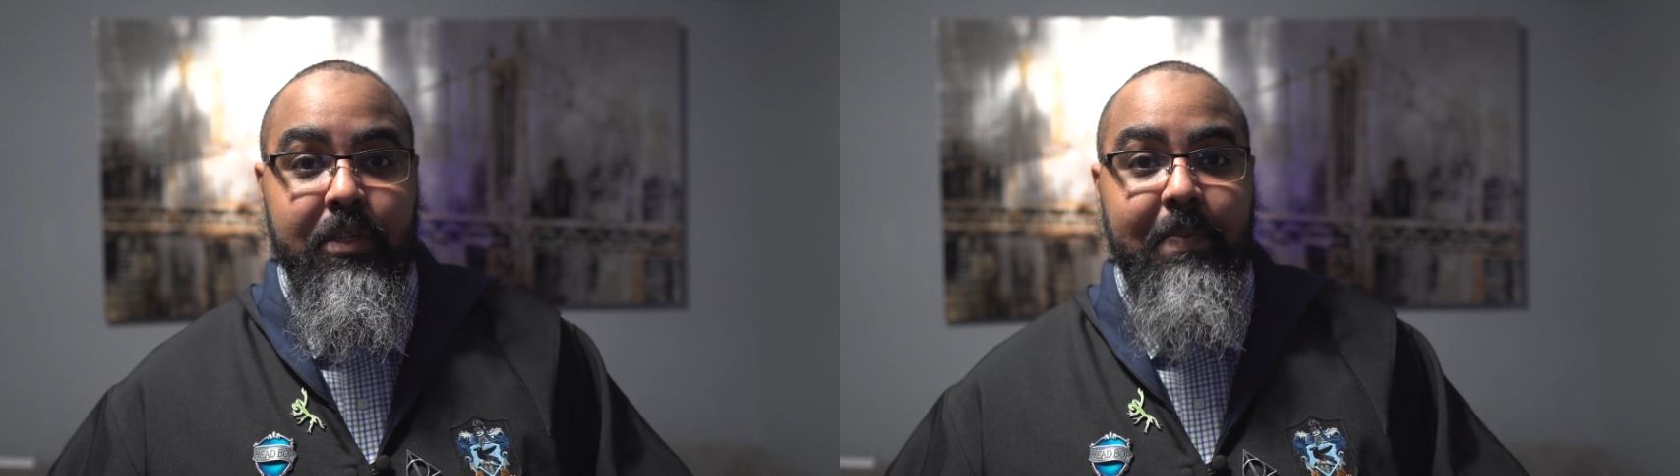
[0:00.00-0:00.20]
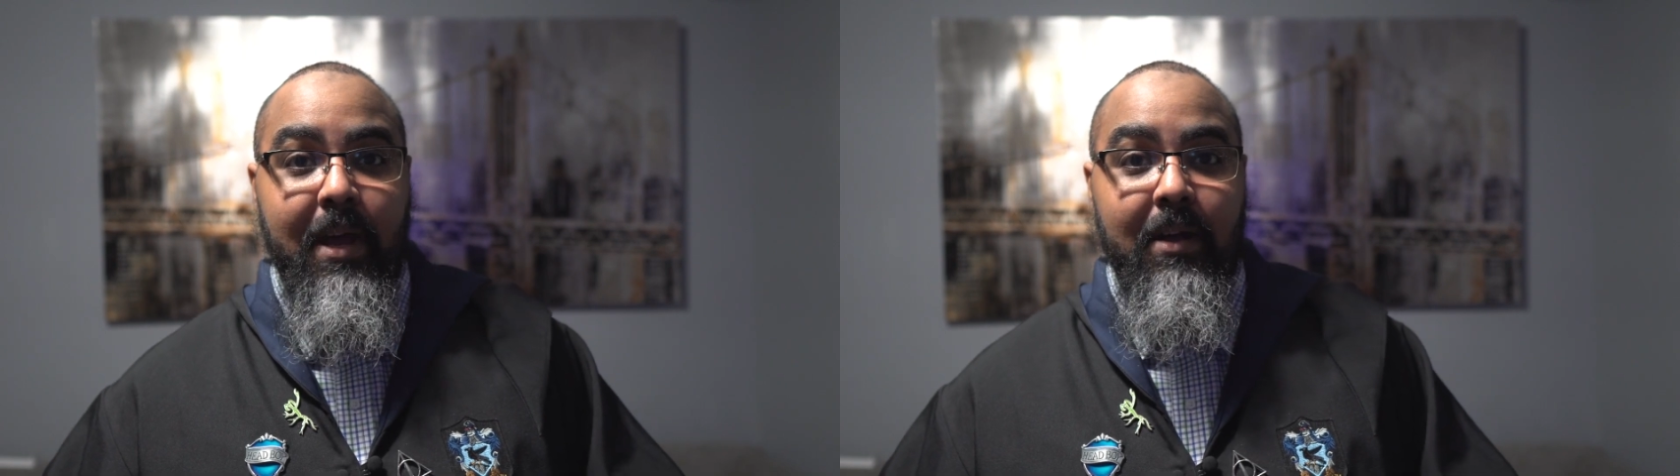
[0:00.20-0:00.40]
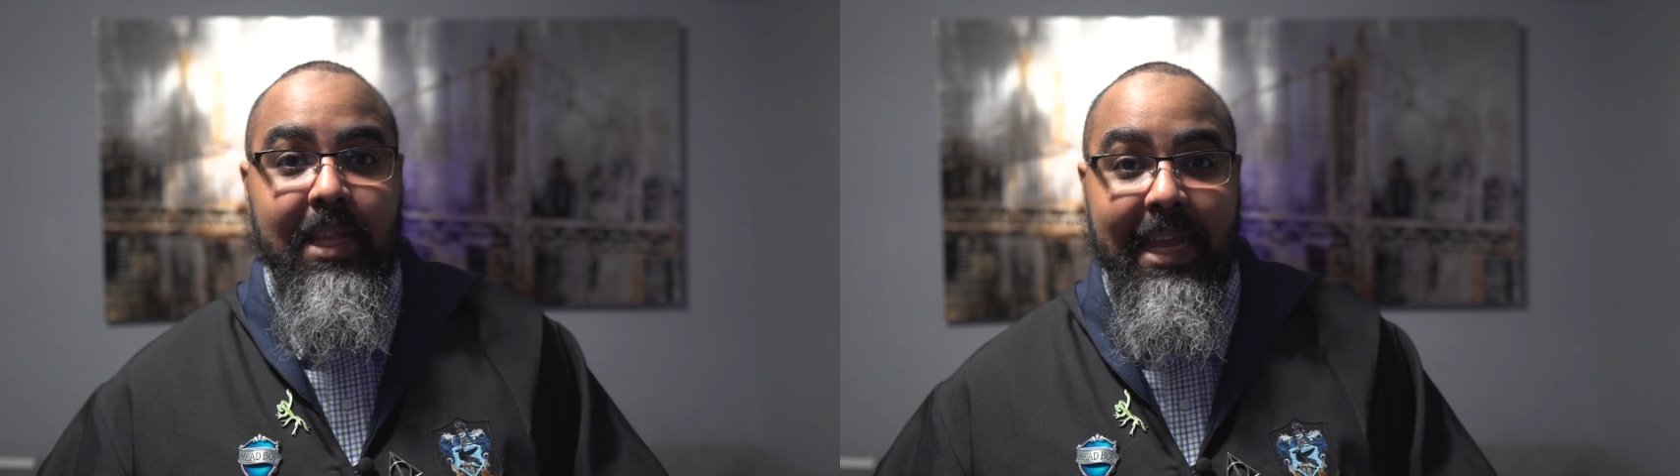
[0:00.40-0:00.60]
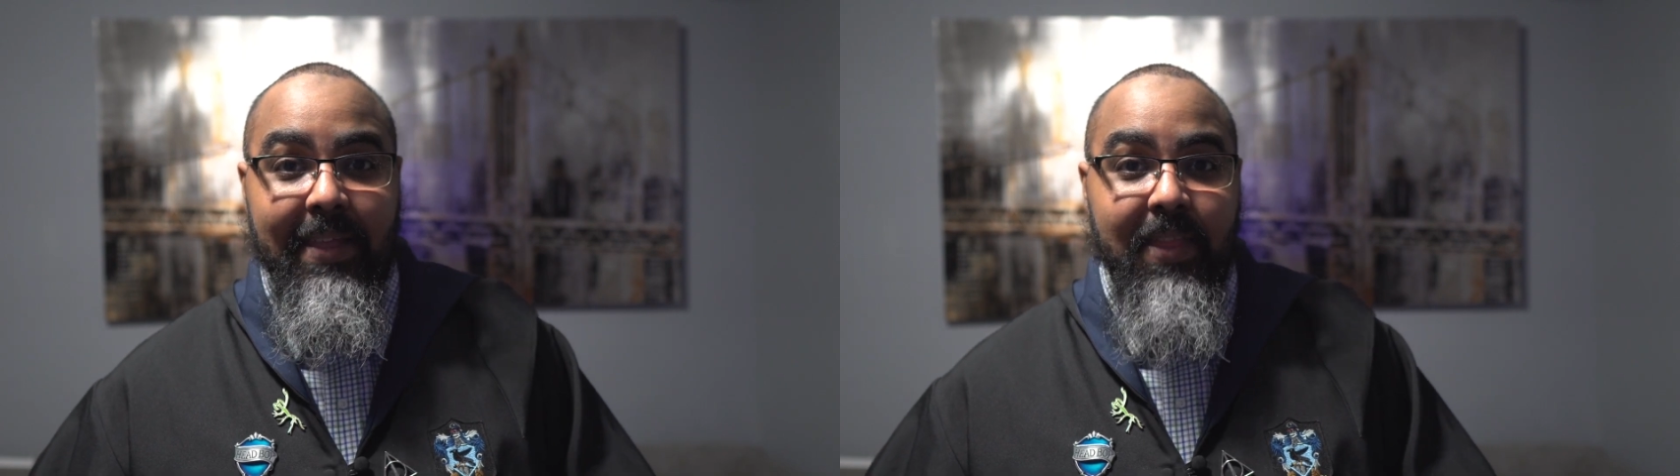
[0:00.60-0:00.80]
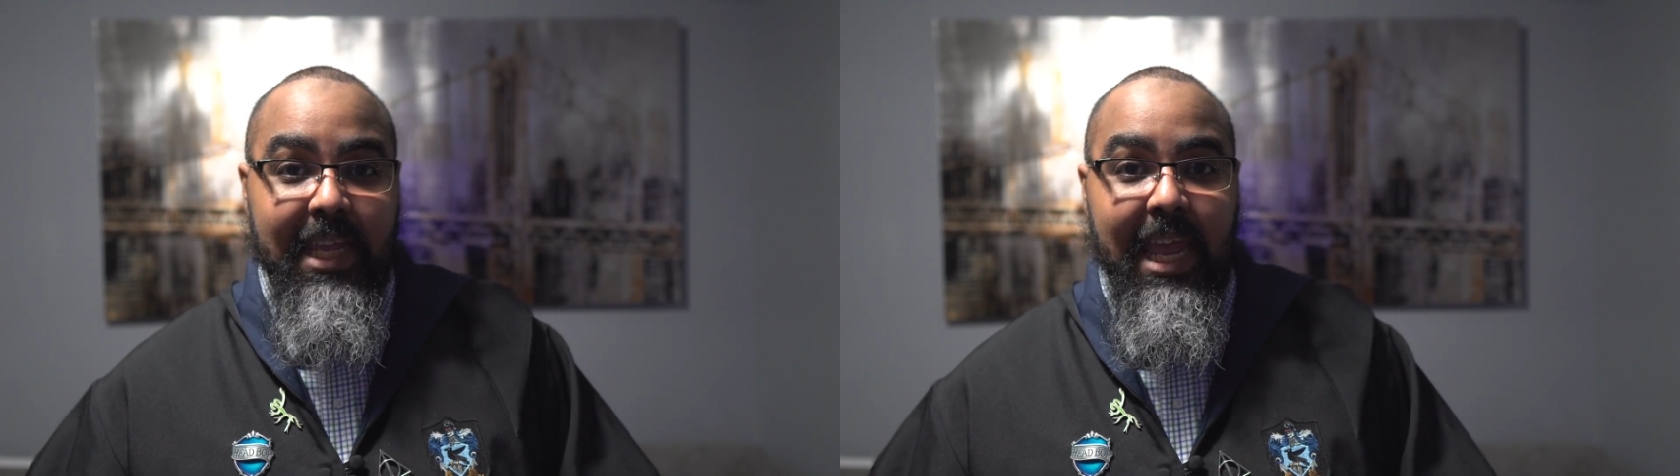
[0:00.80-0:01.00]
spell
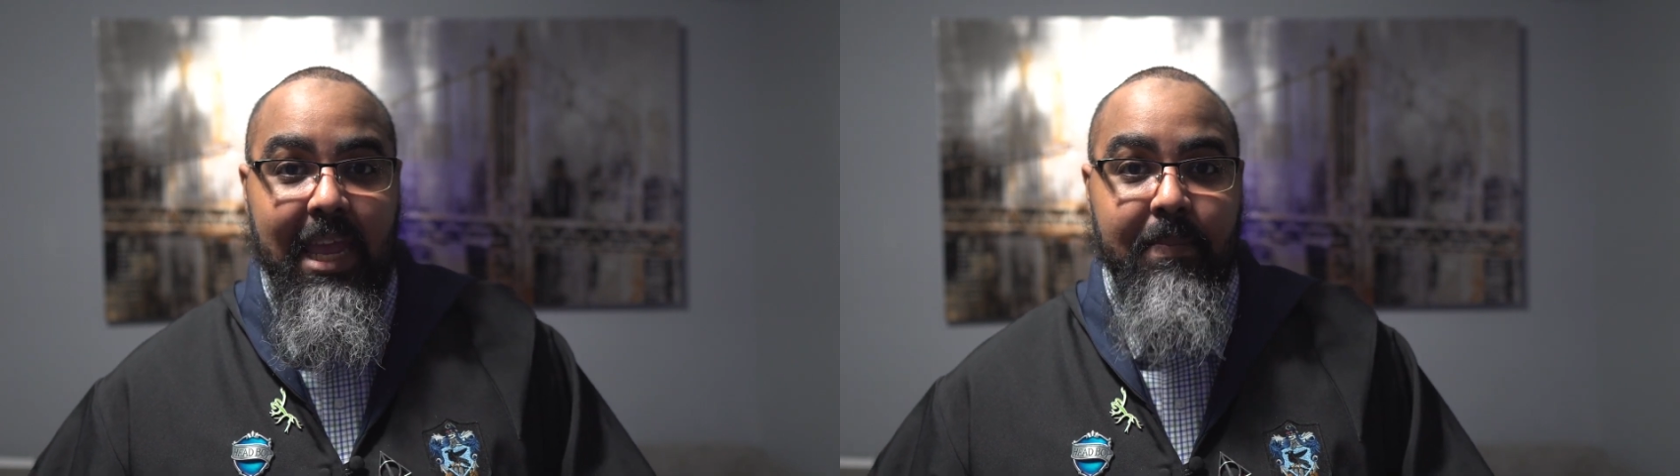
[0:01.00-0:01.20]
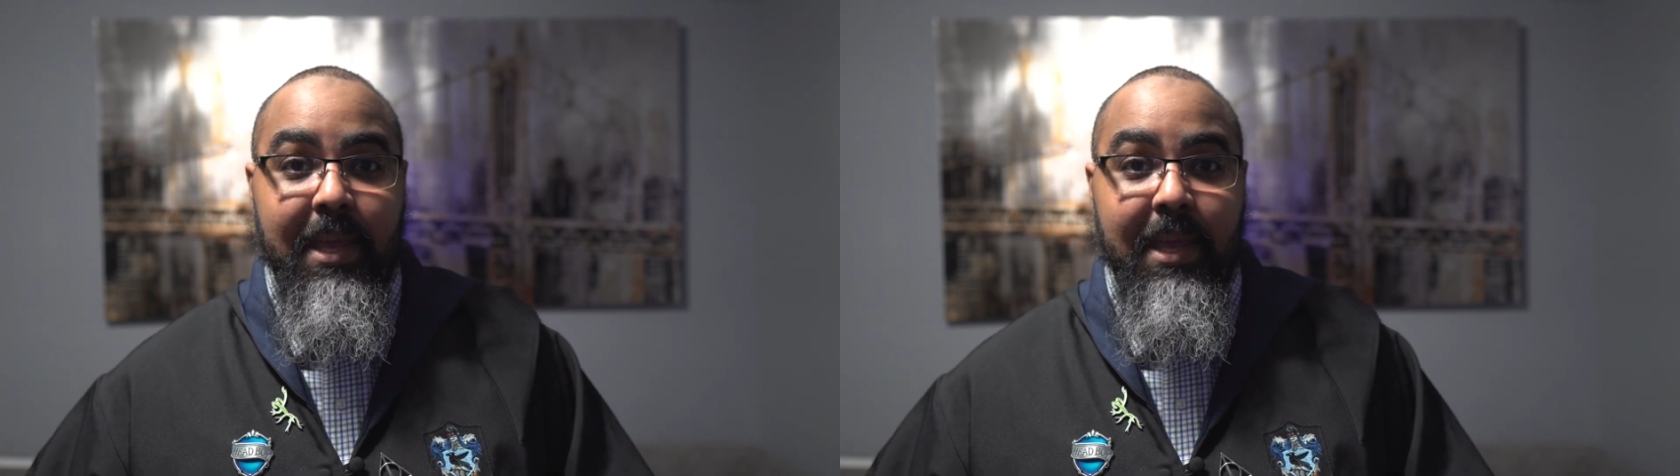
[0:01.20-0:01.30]
in the game,